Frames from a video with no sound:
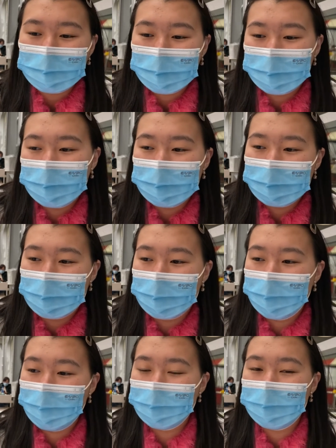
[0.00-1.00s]
You're going to die
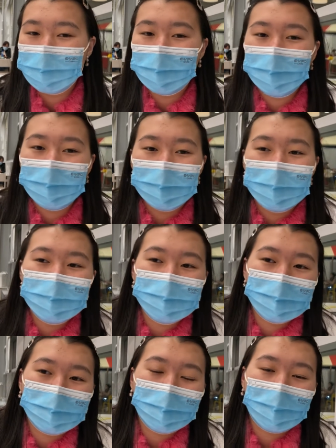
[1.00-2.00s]
from the accumulation
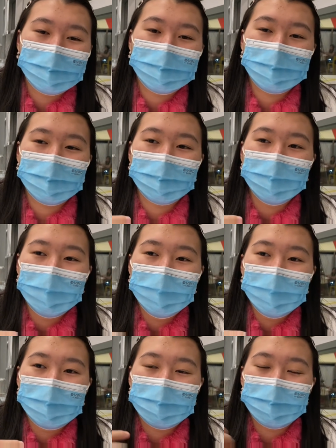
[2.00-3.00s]
of plastic,
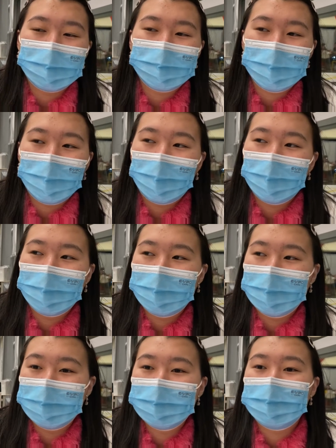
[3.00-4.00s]
disrupting
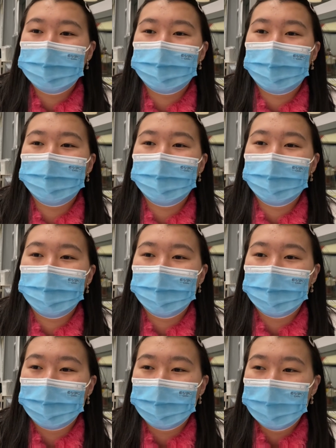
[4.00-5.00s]
organs, disrupting your